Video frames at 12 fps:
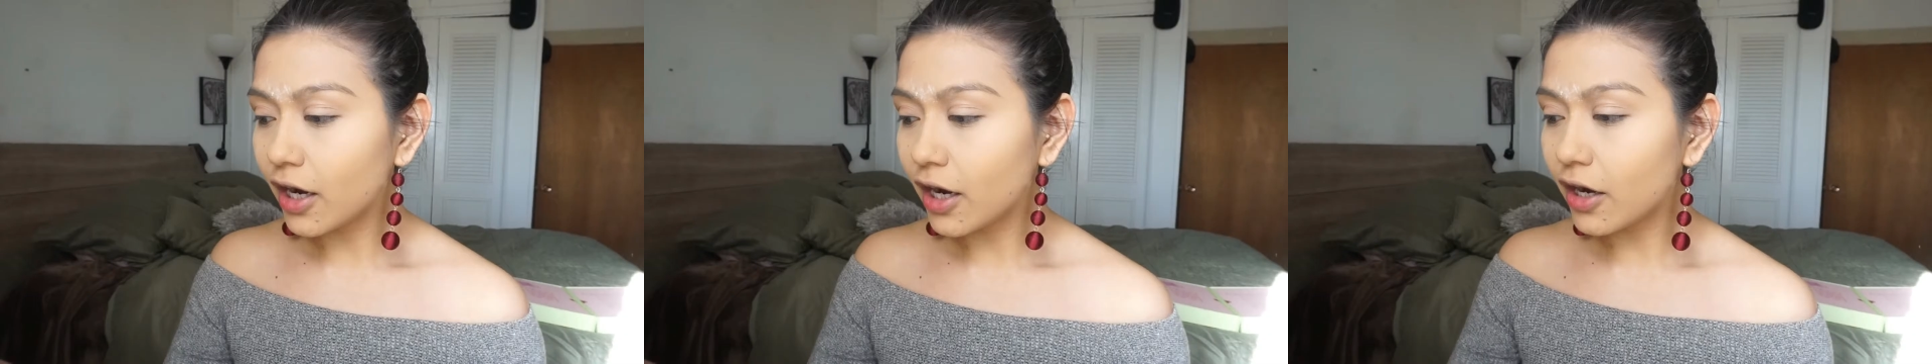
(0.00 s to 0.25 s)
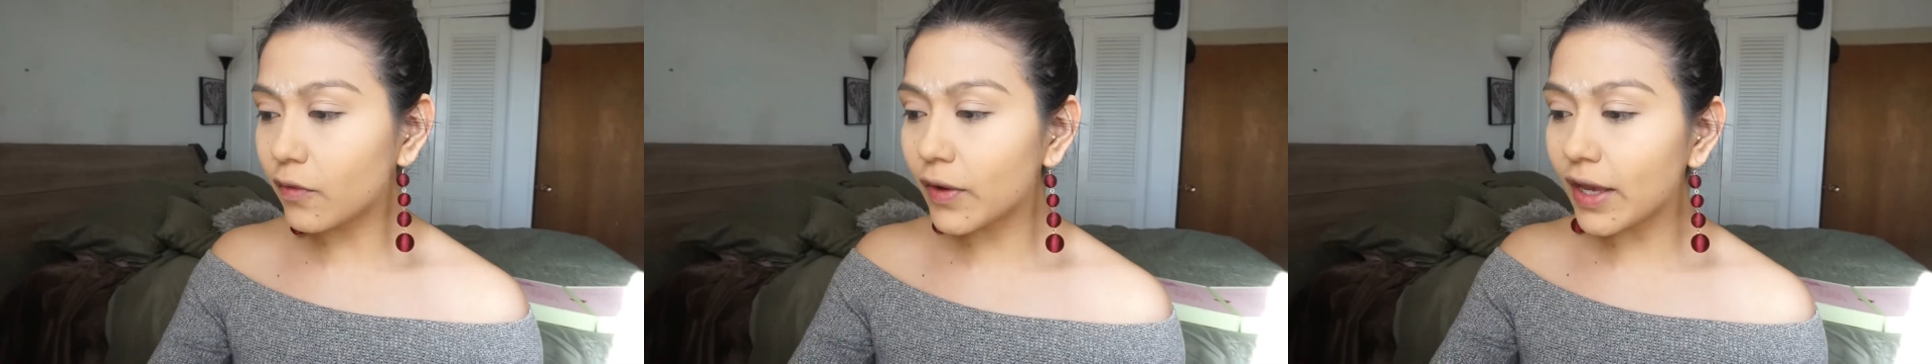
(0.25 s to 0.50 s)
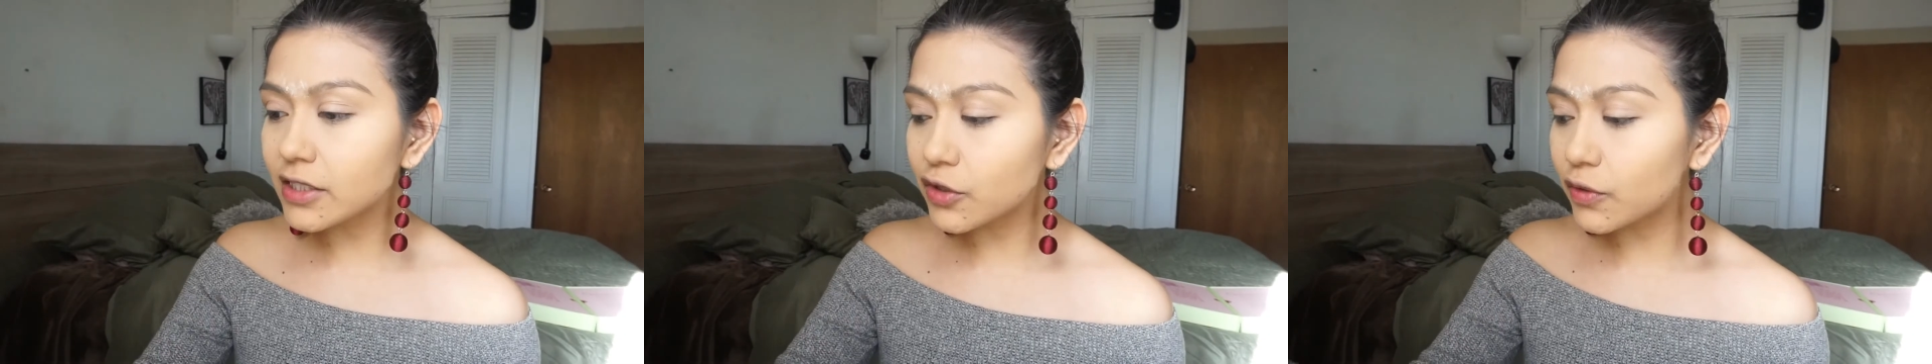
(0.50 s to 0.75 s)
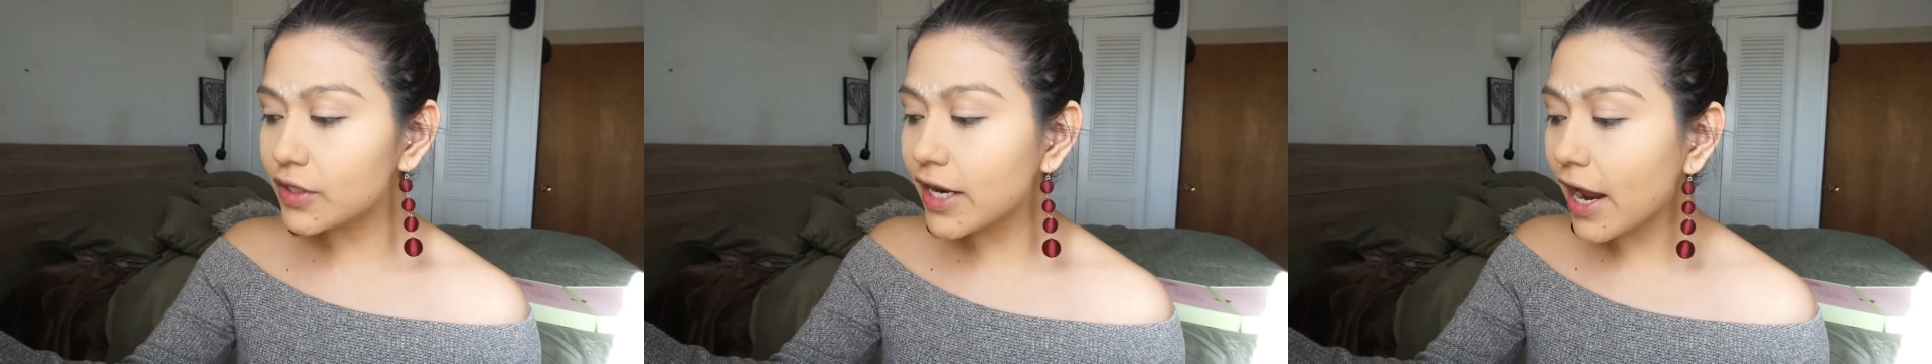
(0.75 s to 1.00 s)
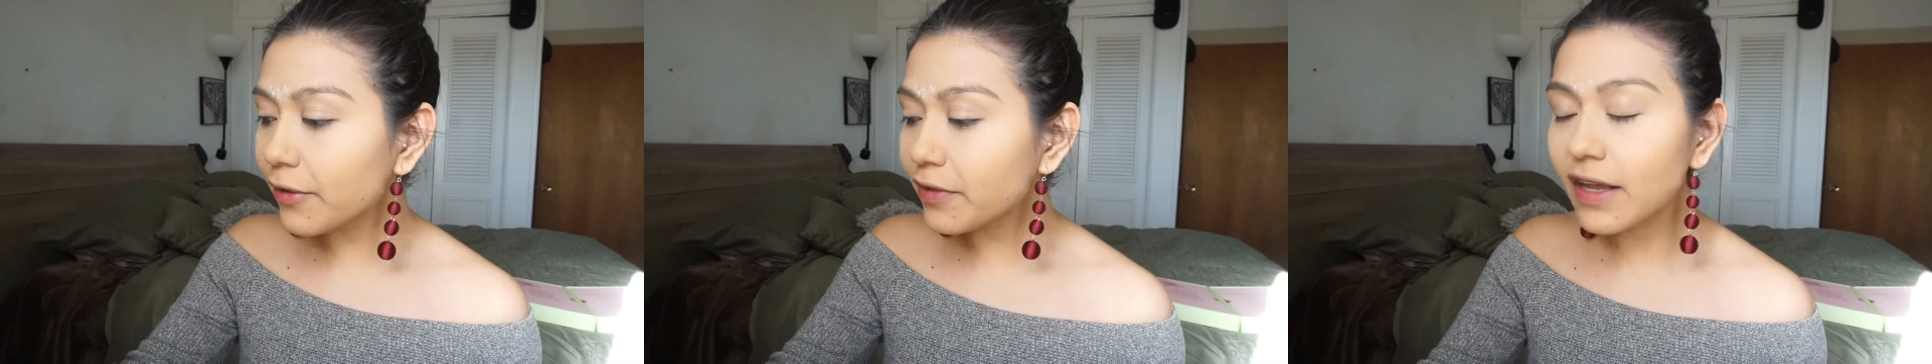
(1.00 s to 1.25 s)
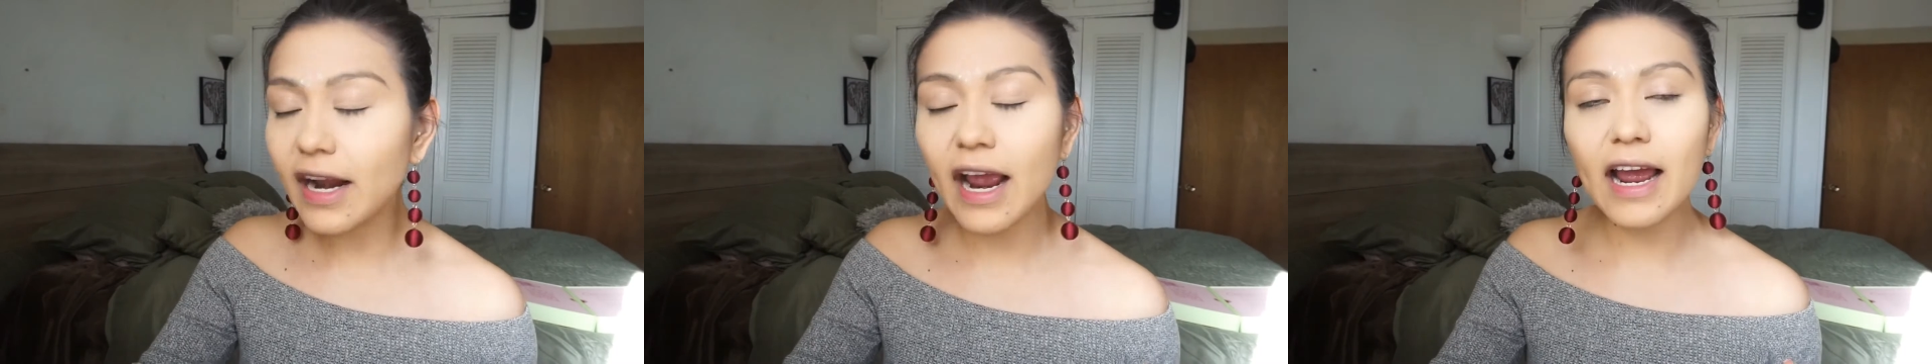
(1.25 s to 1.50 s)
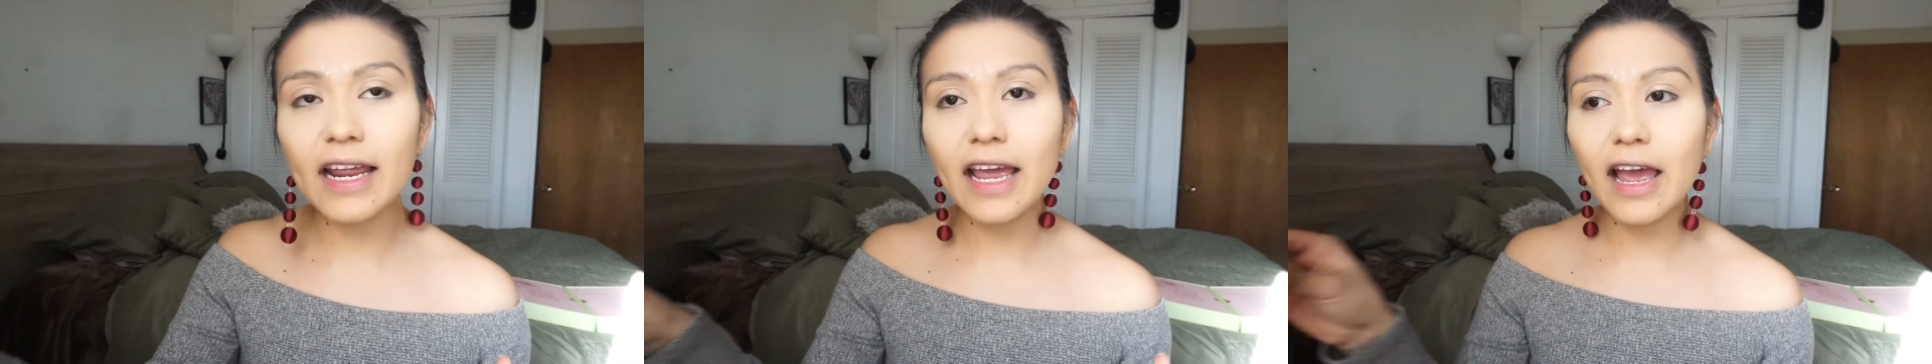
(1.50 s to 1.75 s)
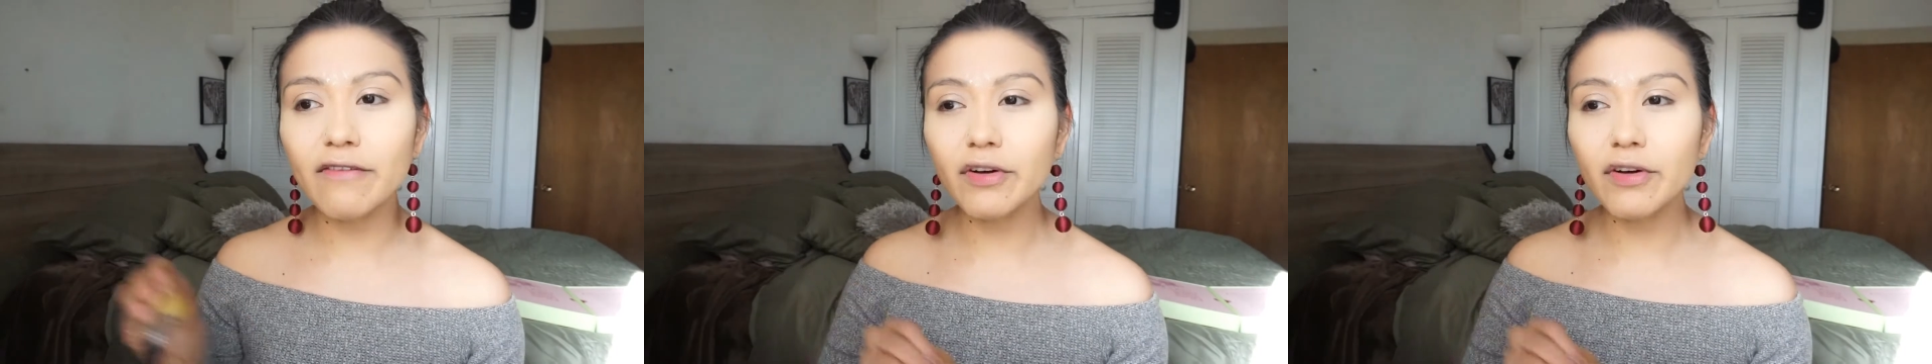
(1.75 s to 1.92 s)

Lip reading: Okay guys, so now that I have